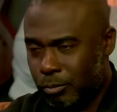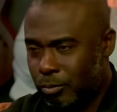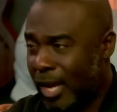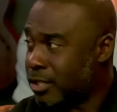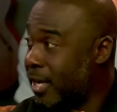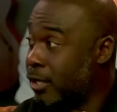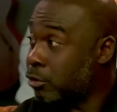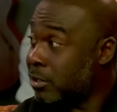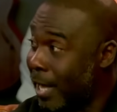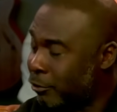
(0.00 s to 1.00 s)
Roger ain't no
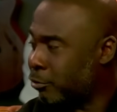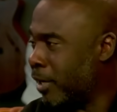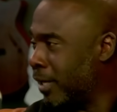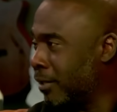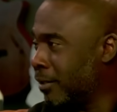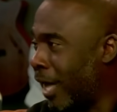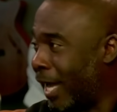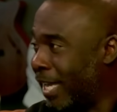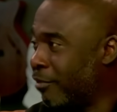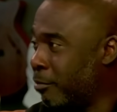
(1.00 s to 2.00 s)
slouch, man. I
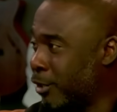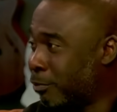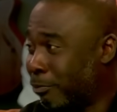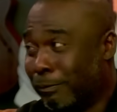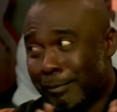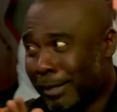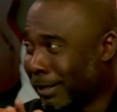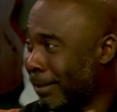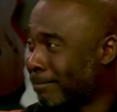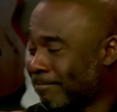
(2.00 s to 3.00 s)
give him his,
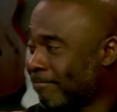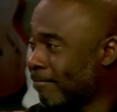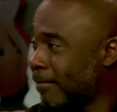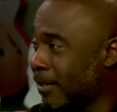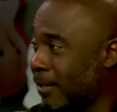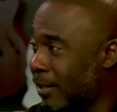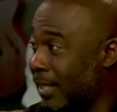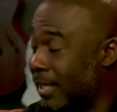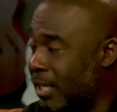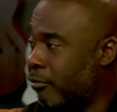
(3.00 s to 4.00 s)

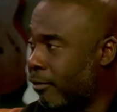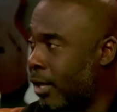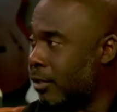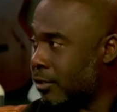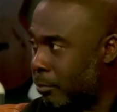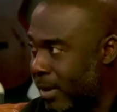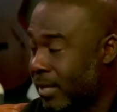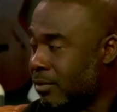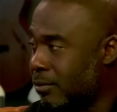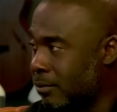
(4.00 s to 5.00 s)
like, the NFL is the
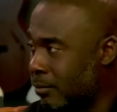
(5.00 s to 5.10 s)
best